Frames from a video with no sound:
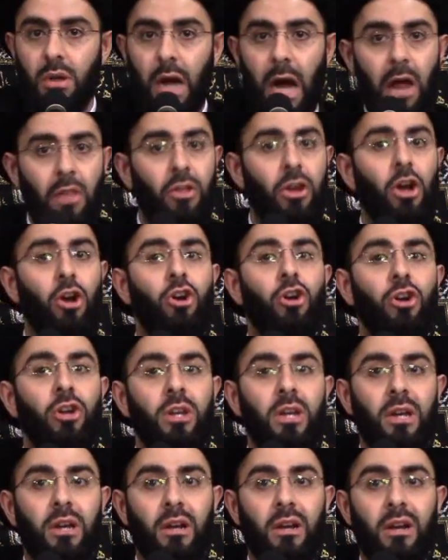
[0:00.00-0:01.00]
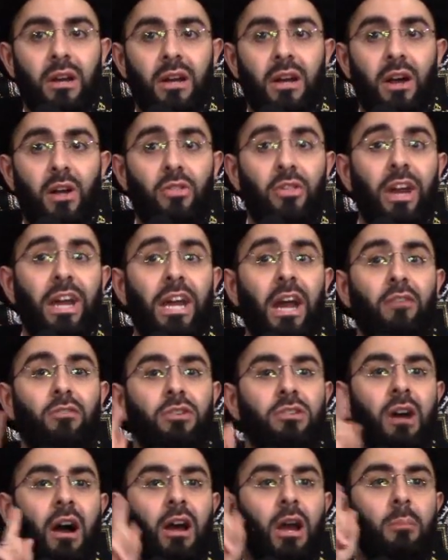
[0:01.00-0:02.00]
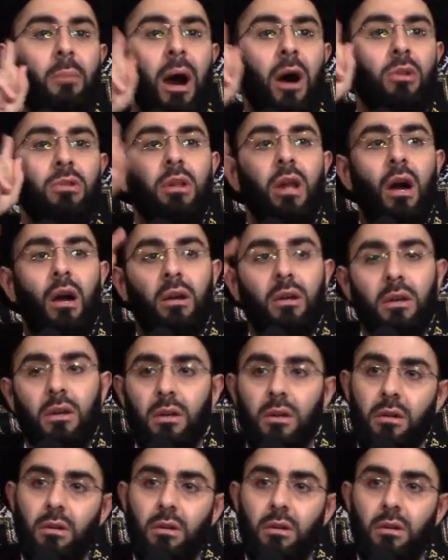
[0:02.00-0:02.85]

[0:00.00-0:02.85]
and they earned it. They never talk about luck.